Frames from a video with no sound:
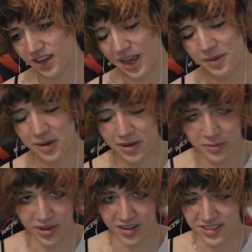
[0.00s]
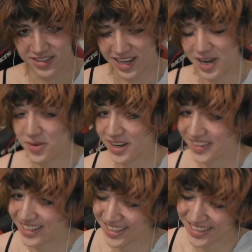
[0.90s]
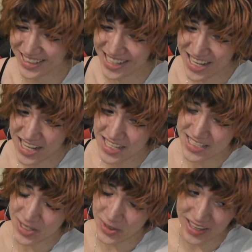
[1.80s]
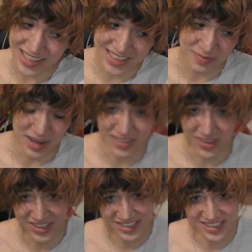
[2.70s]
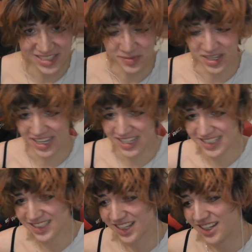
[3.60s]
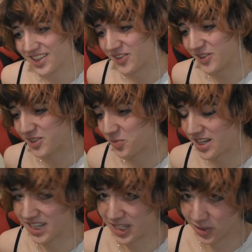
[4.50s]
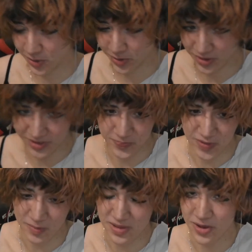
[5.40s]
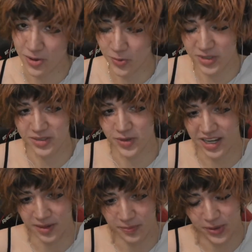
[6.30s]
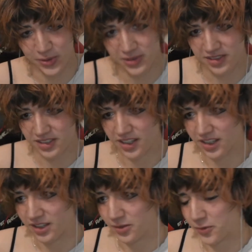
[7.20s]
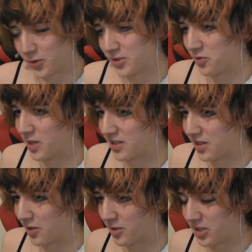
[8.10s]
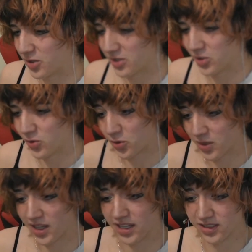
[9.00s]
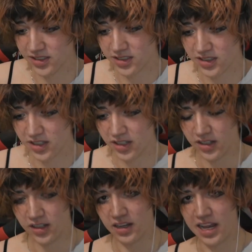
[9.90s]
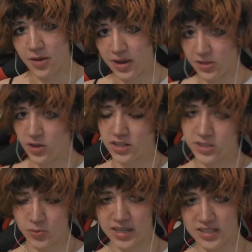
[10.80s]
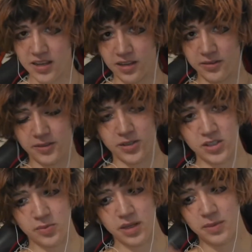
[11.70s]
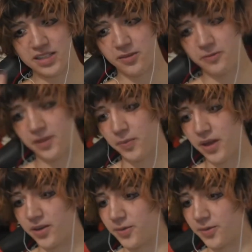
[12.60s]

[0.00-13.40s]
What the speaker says: mean, I'm gonna be honest, I really don't like my looks some days. There's some days I do. I mean, the whole reason why I post photos of myself is to try to normalize how I look to myself, you know, to make myself feel better.